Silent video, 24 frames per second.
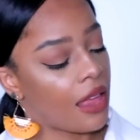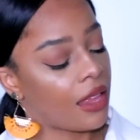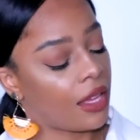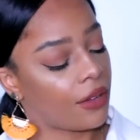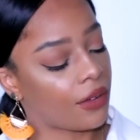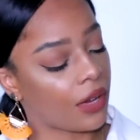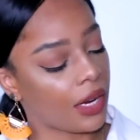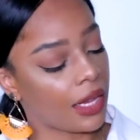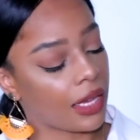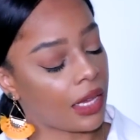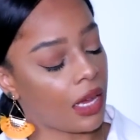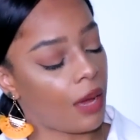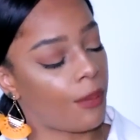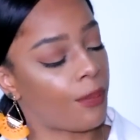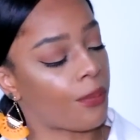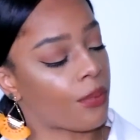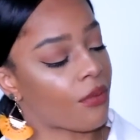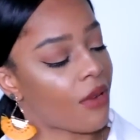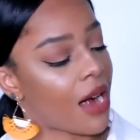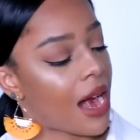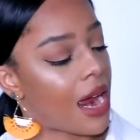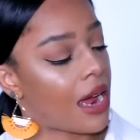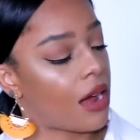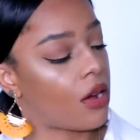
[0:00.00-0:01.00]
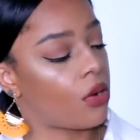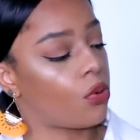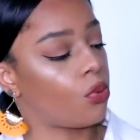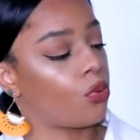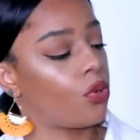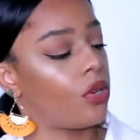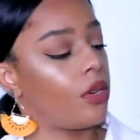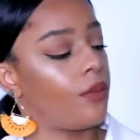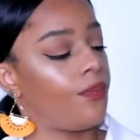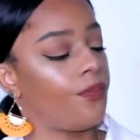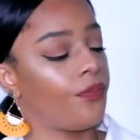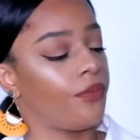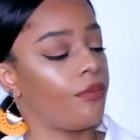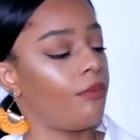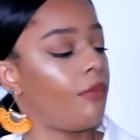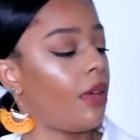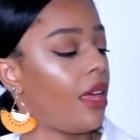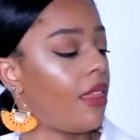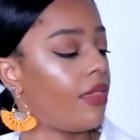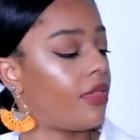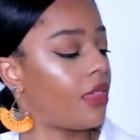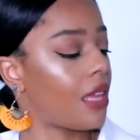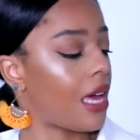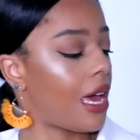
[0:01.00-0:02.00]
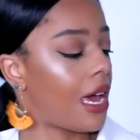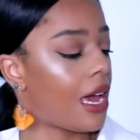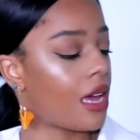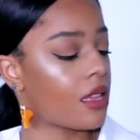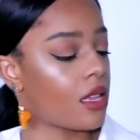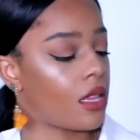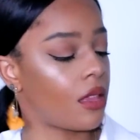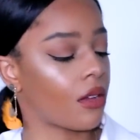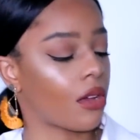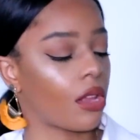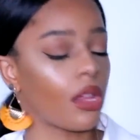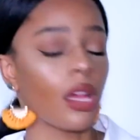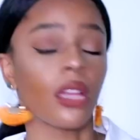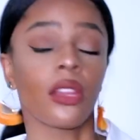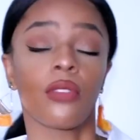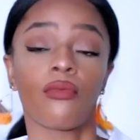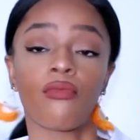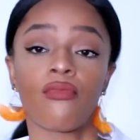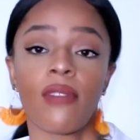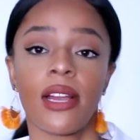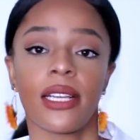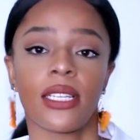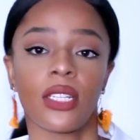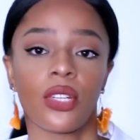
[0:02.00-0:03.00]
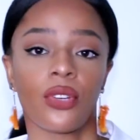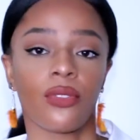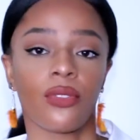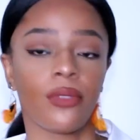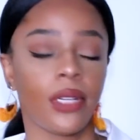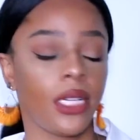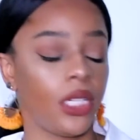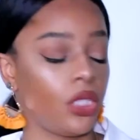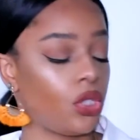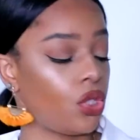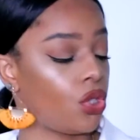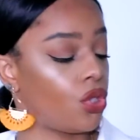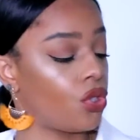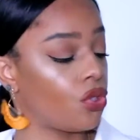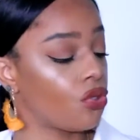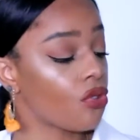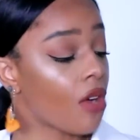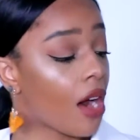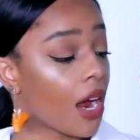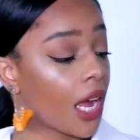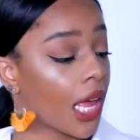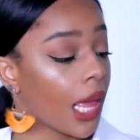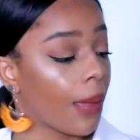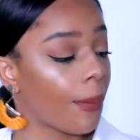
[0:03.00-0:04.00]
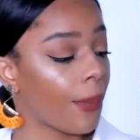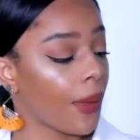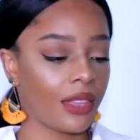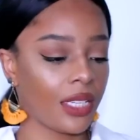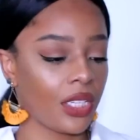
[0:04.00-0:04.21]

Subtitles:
They've got like a brown bit there, and they've got like the red and green stripe.